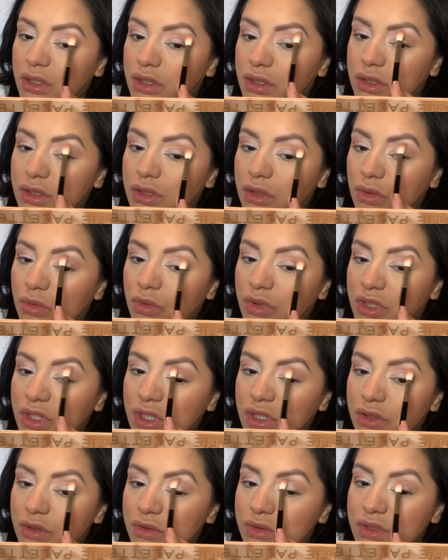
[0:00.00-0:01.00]
don't want to
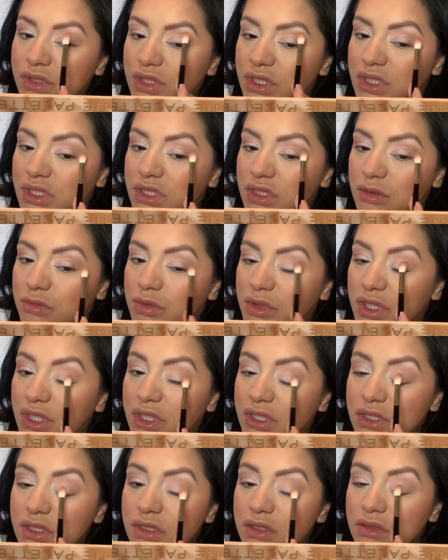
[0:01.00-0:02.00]
use it to
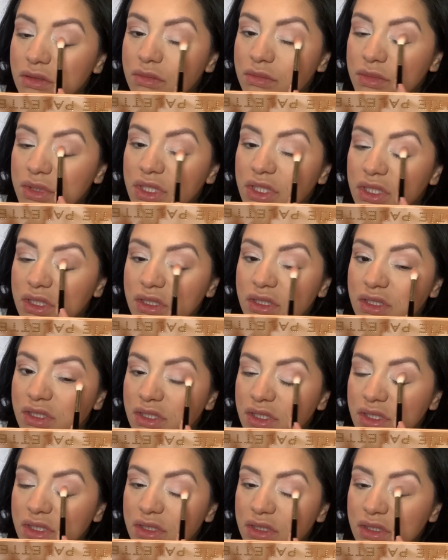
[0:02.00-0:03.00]
blend because
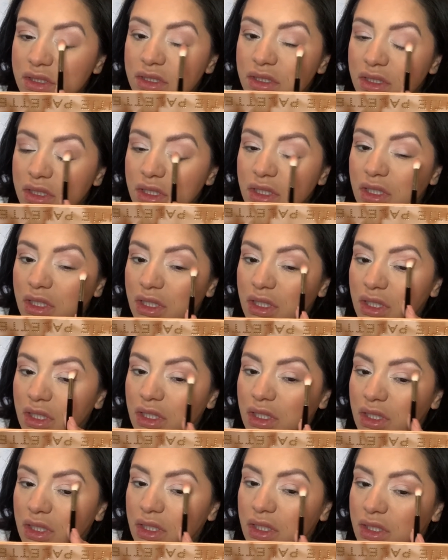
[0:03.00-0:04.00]

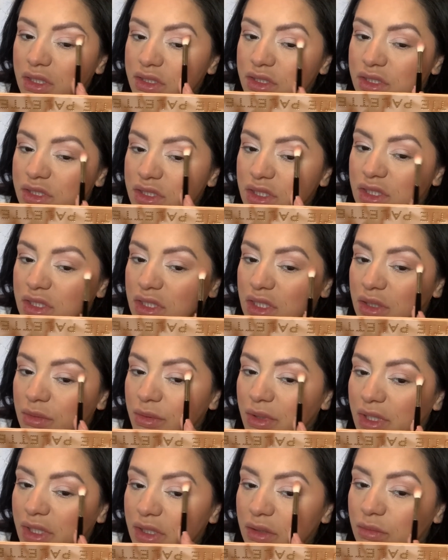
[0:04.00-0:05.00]
it's just going to keep
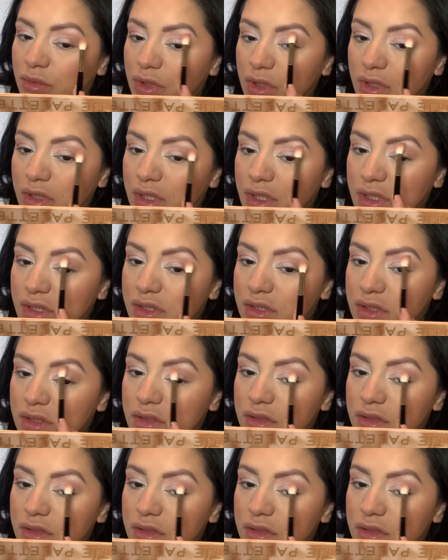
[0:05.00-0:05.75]
adding product.